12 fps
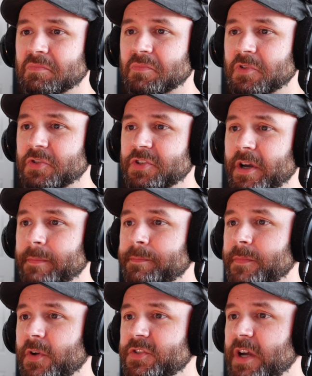Good job.
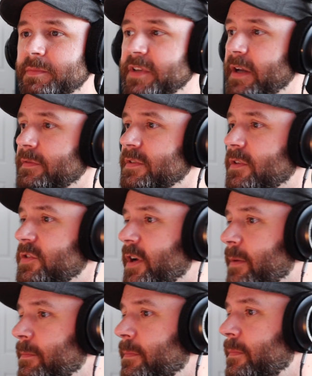Good job, devs. Good
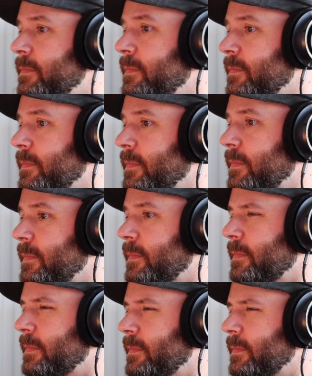job,
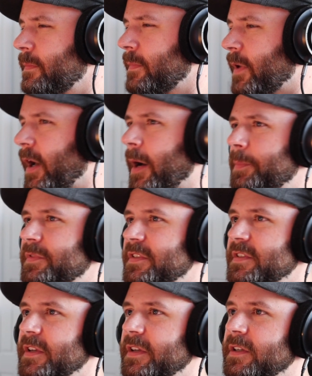
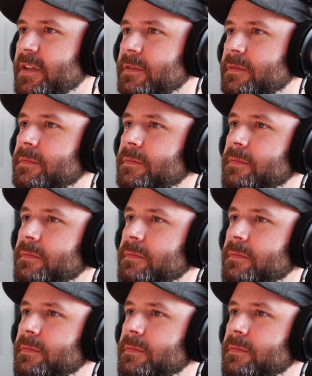Optizunion.